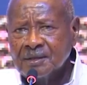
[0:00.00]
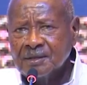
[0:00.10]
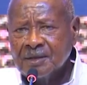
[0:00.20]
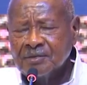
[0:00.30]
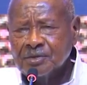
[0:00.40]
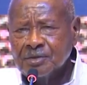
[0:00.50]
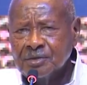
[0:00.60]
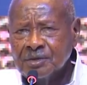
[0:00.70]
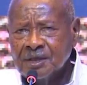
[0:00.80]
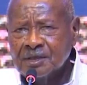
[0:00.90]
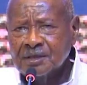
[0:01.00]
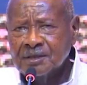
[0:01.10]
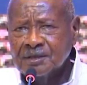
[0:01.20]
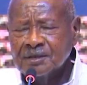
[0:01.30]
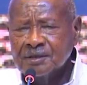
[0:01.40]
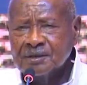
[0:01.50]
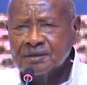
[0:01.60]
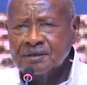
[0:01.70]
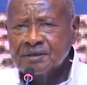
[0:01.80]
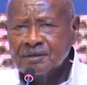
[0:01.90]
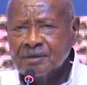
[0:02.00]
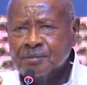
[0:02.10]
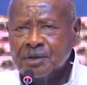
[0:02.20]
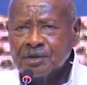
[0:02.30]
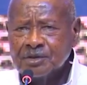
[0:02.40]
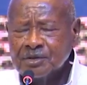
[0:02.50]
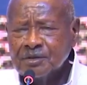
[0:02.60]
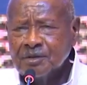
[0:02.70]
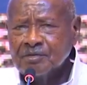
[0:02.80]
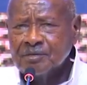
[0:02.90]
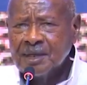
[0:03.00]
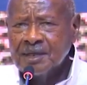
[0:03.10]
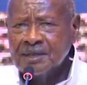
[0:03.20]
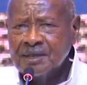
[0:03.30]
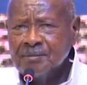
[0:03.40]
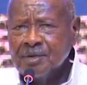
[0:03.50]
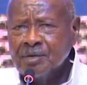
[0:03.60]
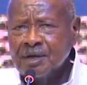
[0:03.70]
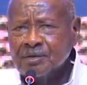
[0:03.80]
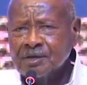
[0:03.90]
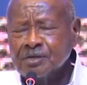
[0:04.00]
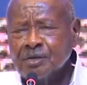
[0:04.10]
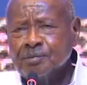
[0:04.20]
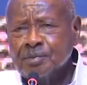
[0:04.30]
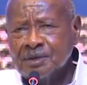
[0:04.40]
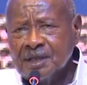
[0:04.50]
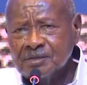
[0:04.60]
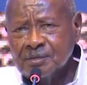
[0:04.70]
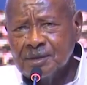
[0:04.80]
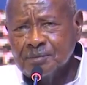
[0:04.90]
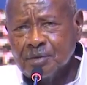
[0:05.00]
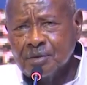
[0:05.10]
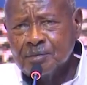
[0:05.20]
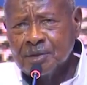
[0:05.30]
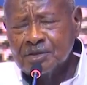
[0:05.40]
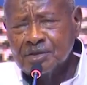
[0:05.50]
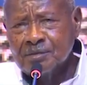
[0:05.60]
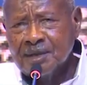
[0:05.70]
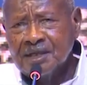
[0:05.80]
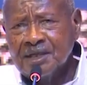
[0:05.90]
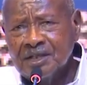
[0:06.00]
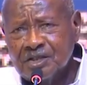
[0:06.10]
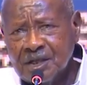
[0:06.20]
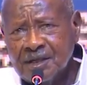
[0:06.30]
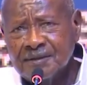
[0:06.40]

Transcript: I've told you that operation of man number one has been operation by nature.